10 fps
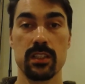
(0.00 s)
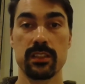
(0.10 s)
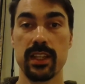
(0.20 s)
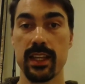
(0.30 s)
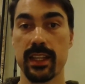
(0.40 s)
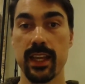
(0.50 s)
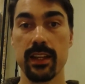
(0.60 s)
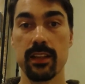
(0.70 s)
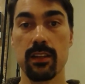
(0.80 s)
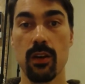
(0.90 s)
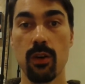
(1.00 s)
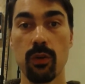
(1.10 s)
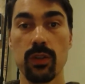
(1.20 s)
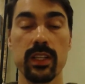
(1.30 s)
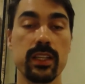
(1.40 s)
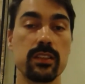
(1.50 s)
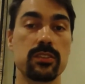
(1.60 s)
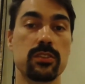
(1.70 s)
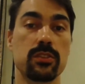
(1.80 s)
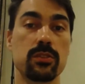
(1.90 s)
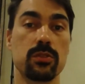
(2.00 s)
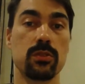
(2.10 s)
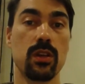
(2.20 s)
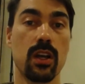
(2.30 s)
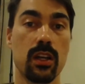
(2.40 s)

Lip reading: dedicated only to